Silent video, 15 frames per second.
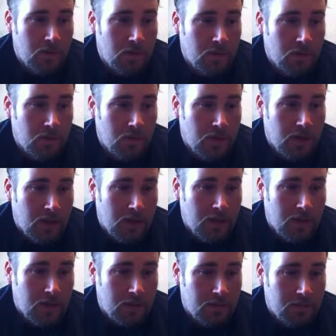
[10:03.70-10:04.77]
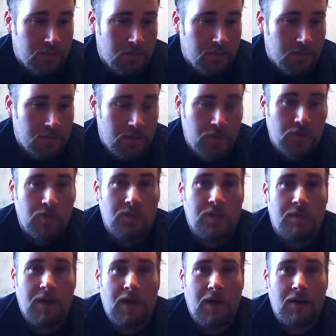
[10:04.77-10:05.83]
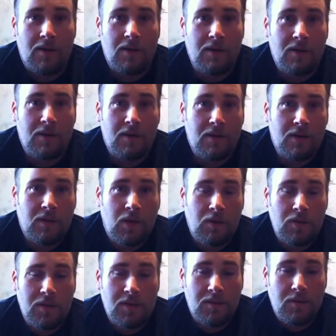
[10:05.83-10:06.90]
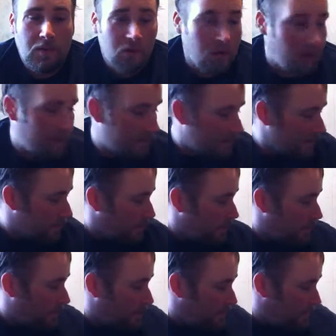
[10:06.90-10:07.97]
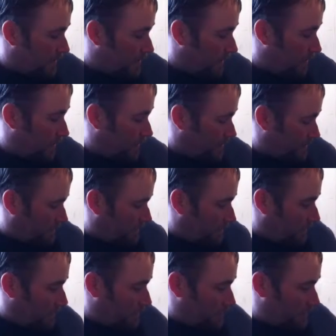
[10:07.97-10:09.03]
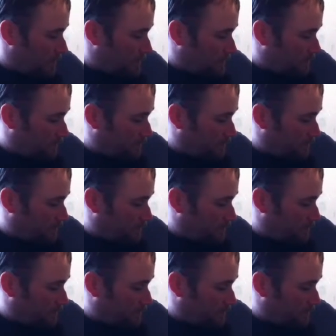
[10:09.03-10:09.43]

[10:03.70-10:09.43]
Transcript: going to choose a powder to load some more. I've got probably, I don't know.